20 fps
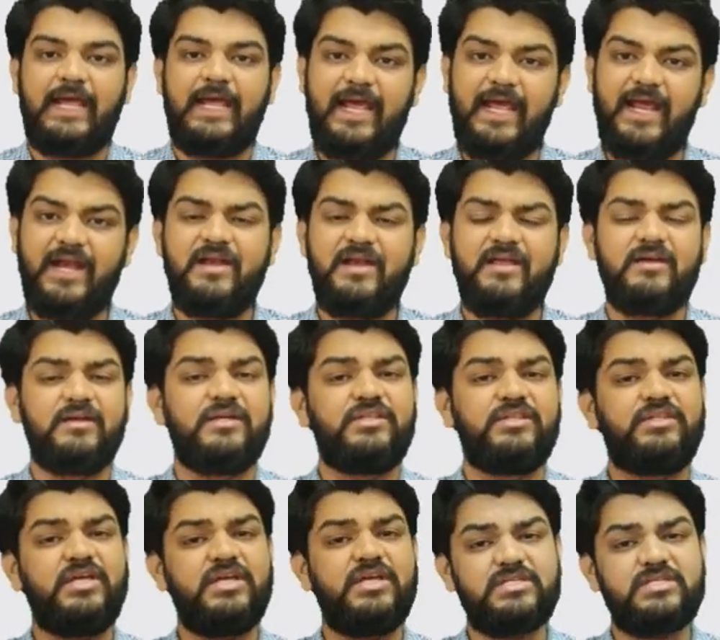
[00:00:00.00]
And
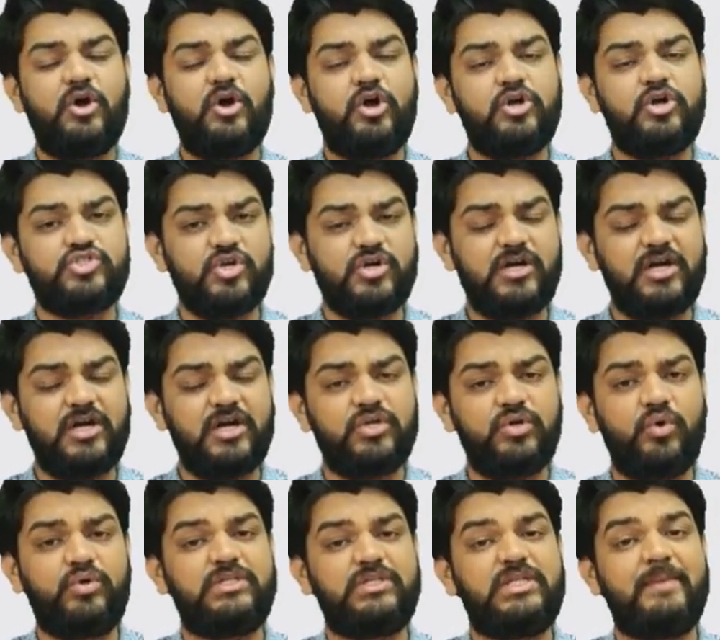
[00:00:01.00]
this also
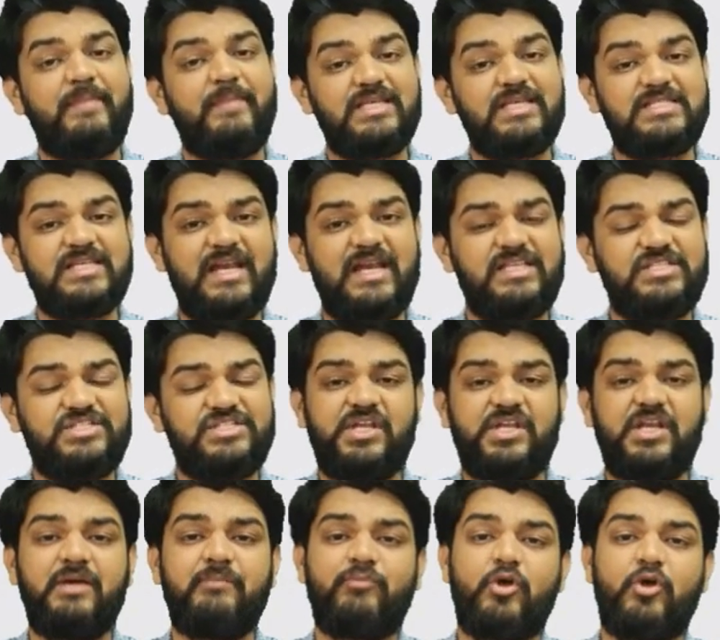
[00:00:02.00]
concludes the major
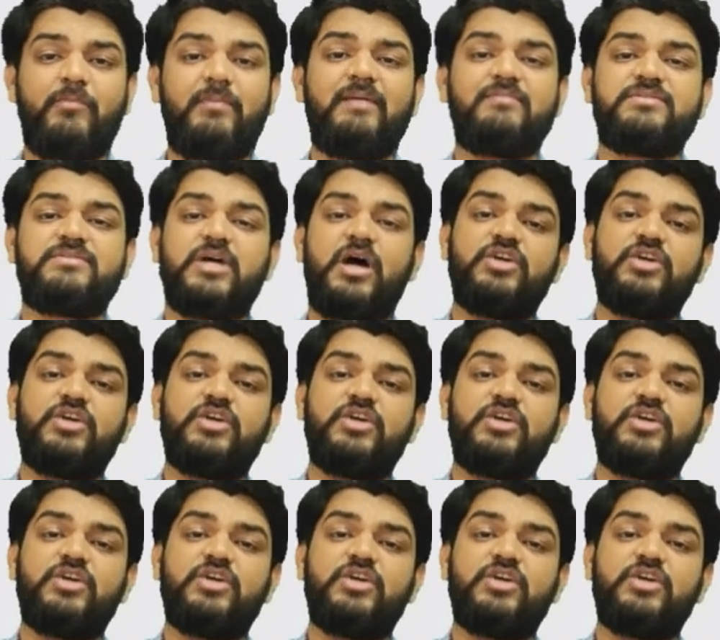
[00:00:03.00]
engineering problems